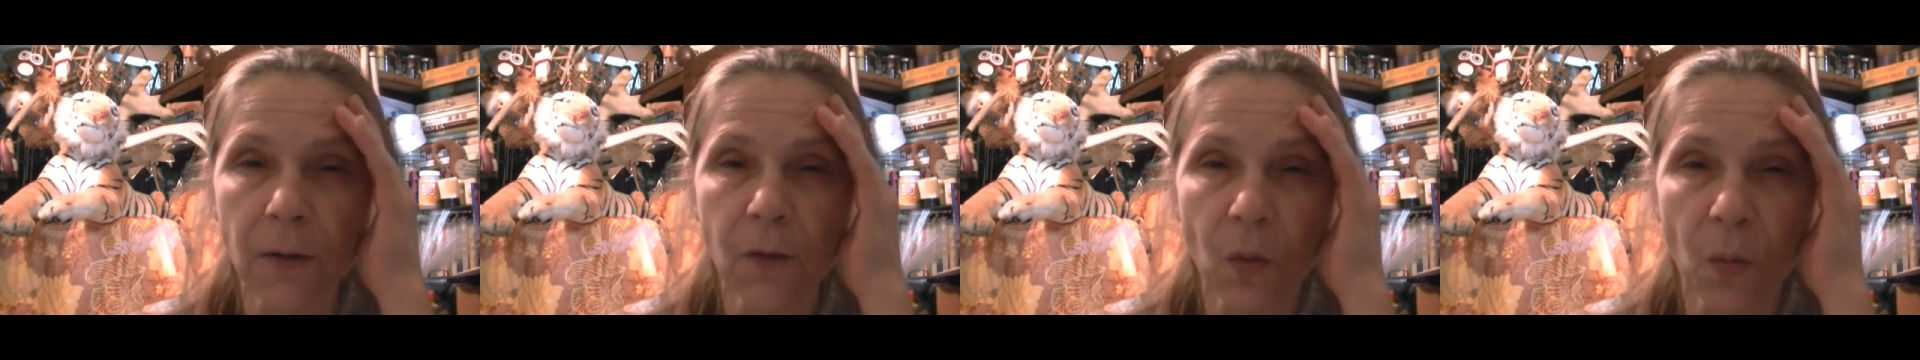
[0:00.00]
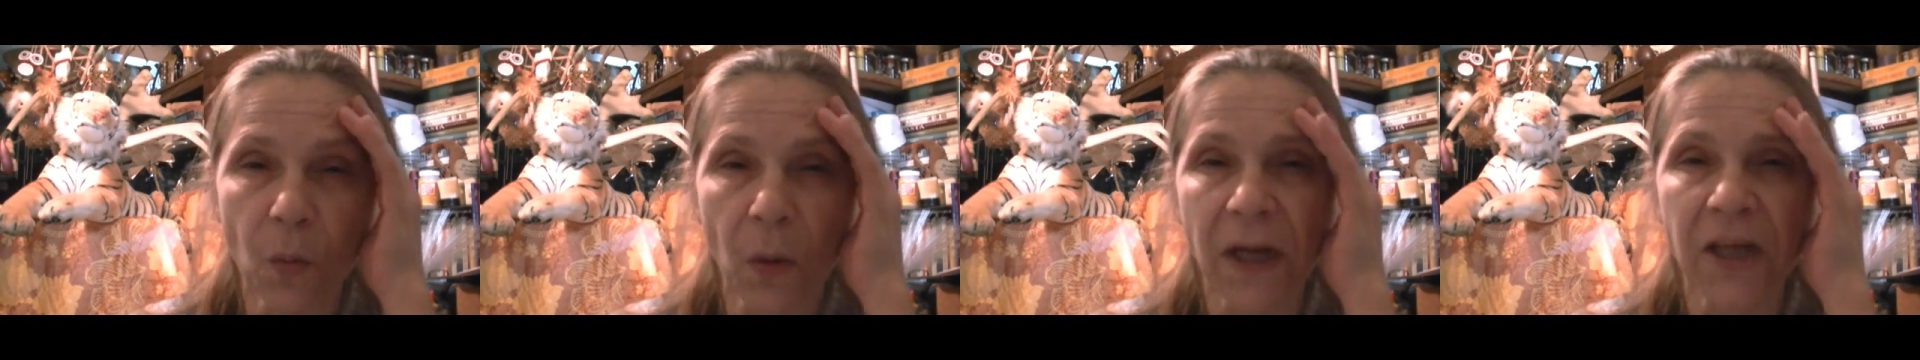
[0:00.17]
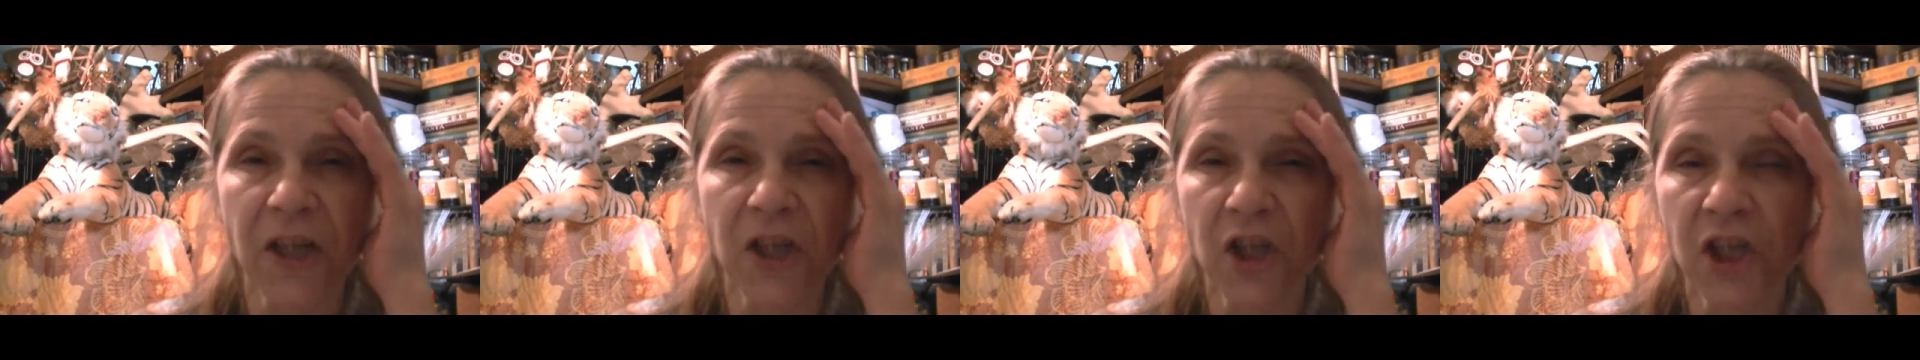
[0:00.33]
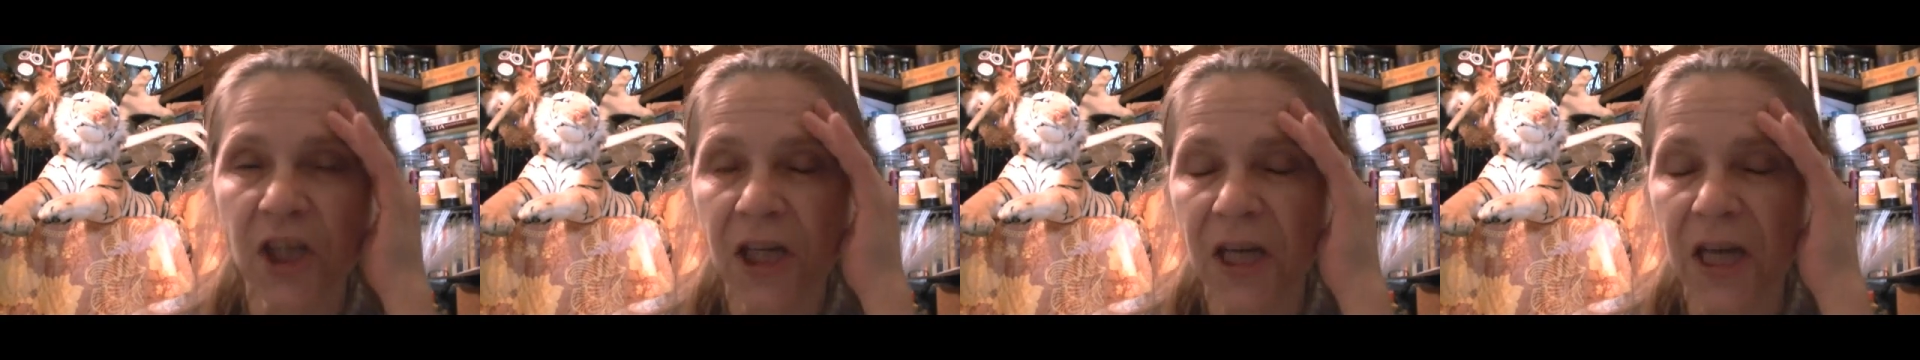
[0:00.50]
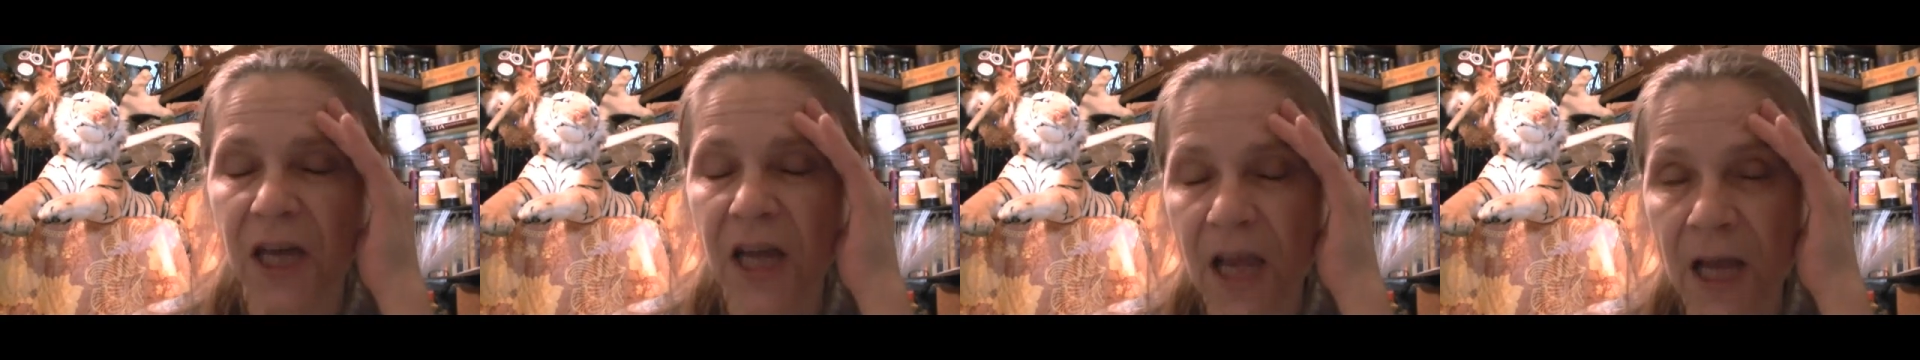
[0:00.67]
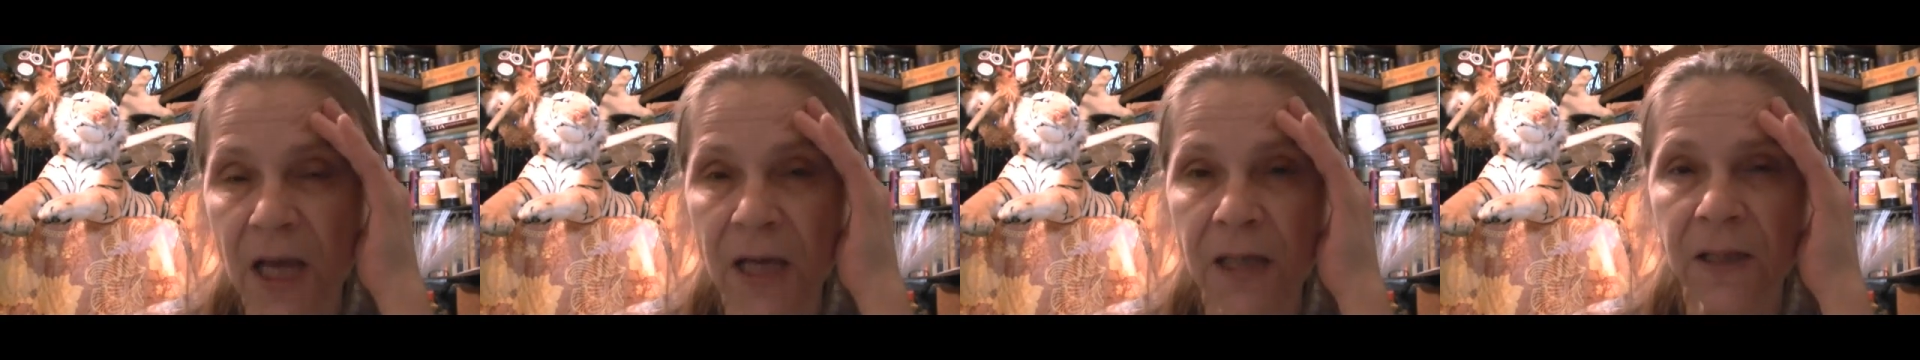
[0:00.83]
the way she
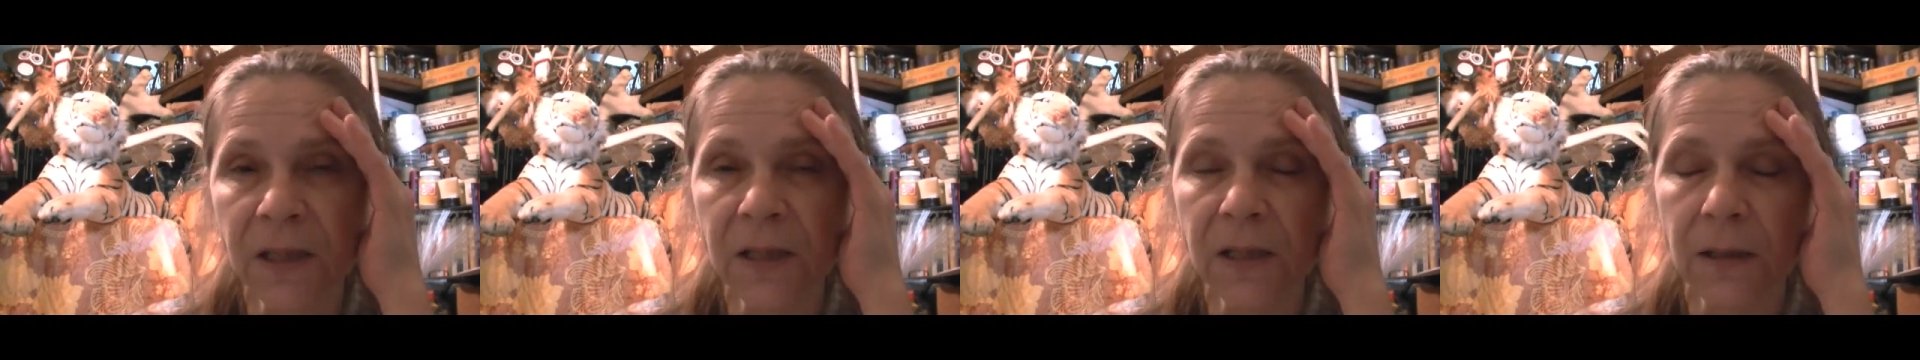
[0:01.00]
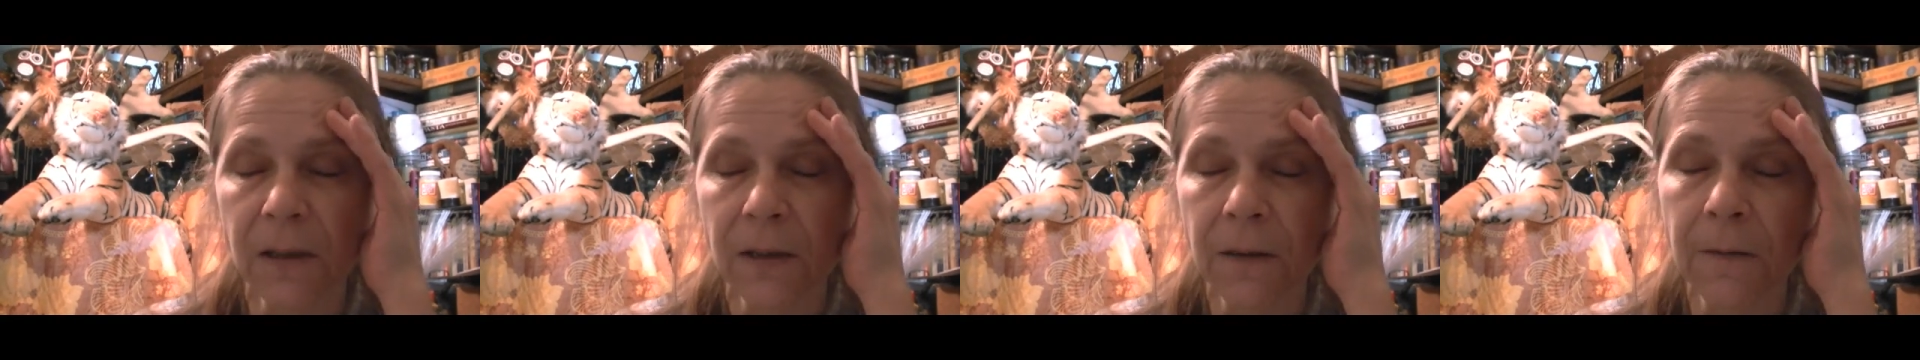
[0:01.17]
is,